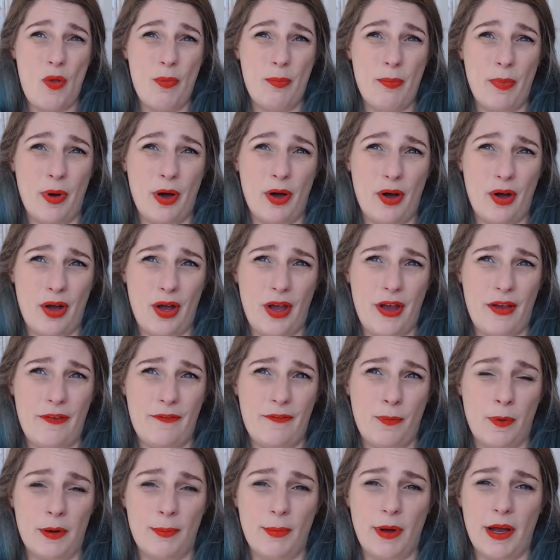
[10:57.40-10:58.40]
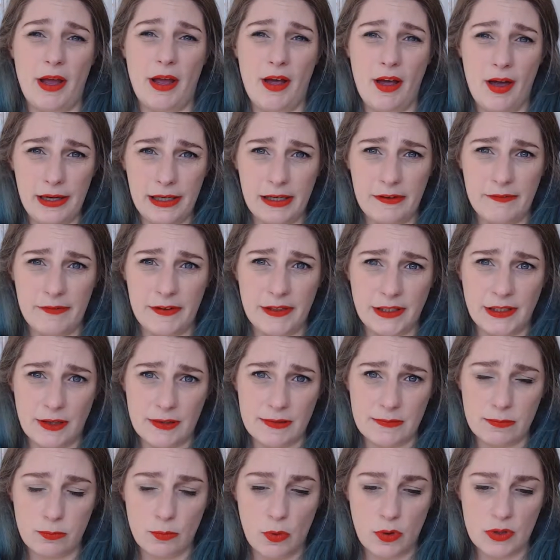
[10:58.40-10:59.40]
my one of my earlier
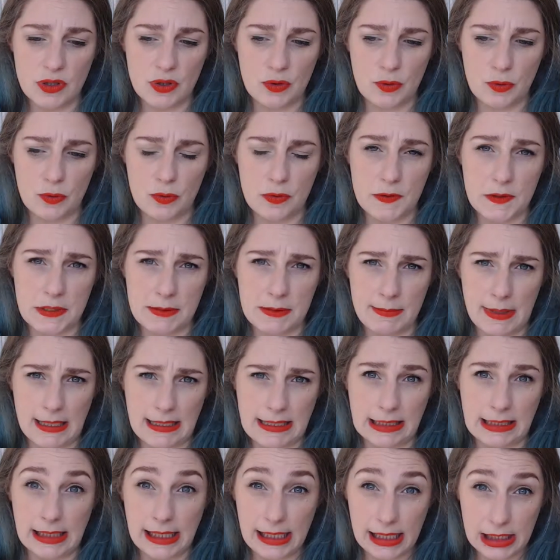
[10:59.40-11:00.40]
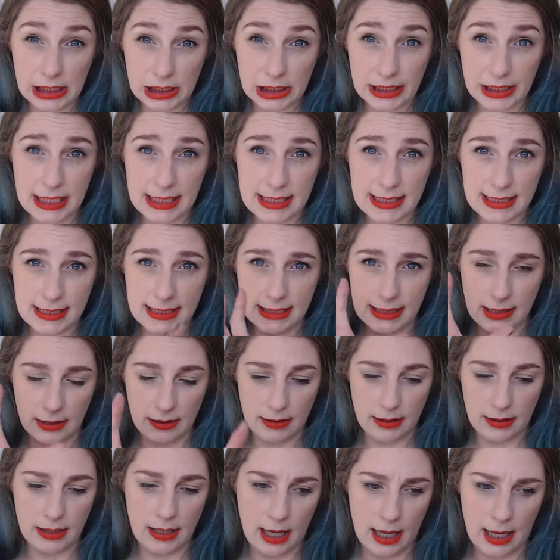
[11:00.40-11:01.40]
videos, what causes mental illness,
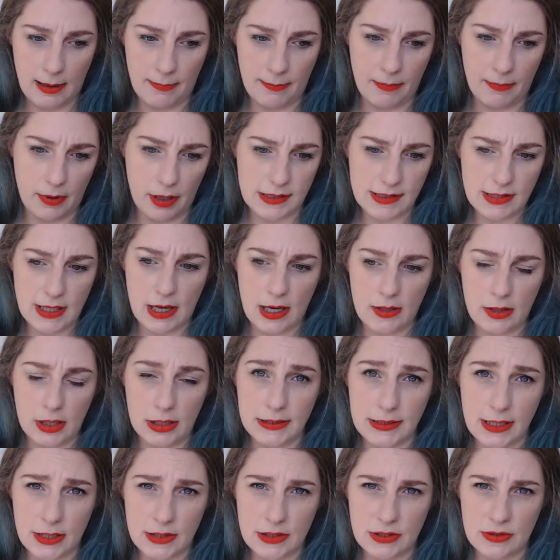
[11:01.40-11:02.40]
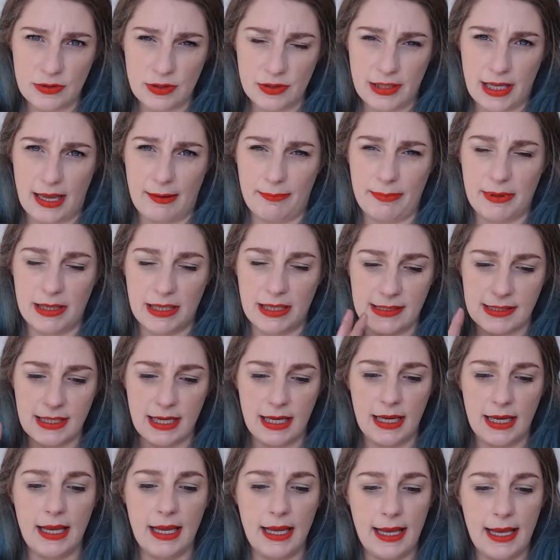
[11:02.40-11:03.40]
I touched on it there because
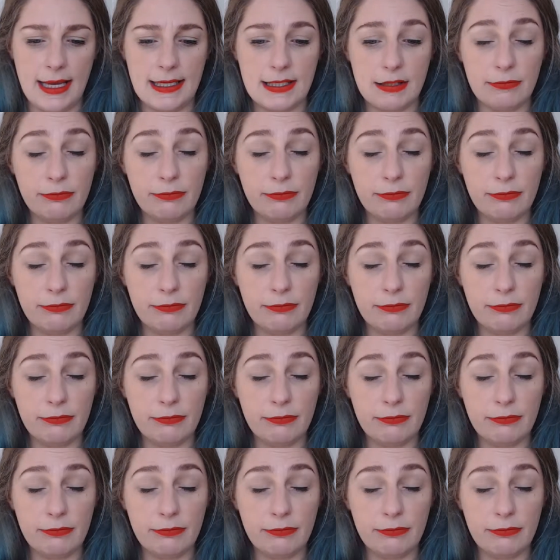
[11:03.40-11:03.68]
it's a